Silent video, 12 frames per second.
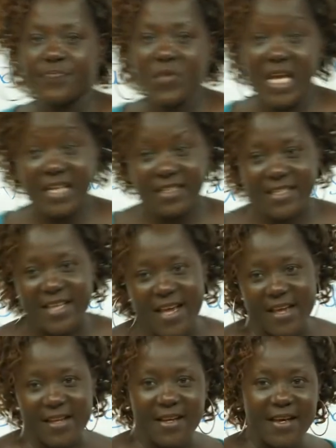
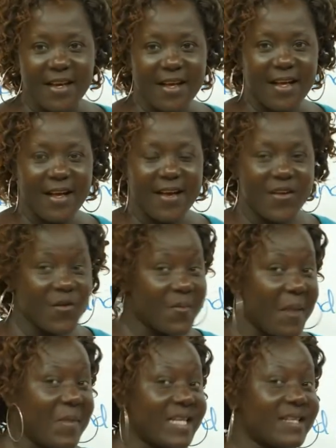Insane. You
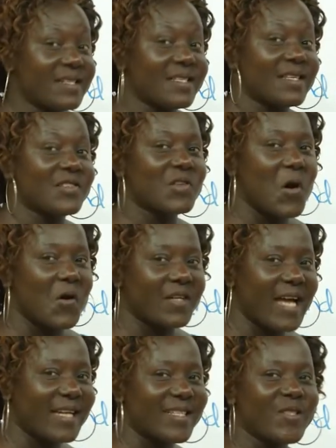remember there is a song
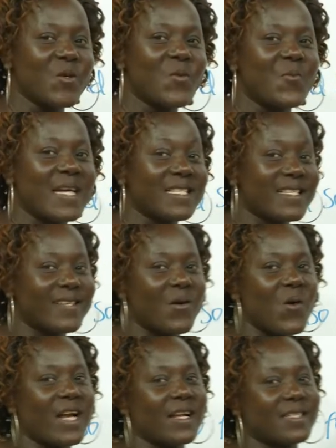that you, my senior
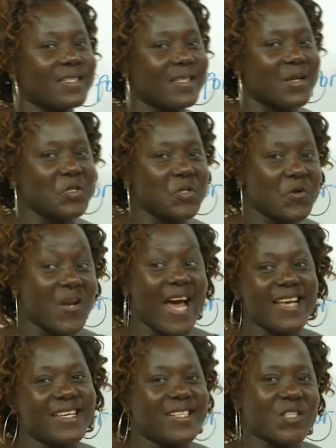1 and senior 2, you like
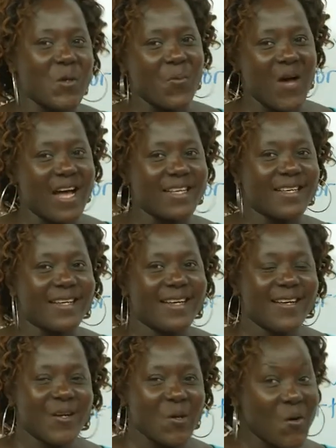it so much.
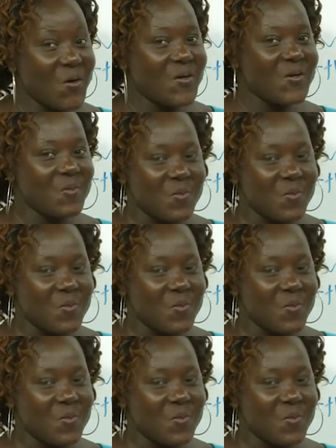Oh,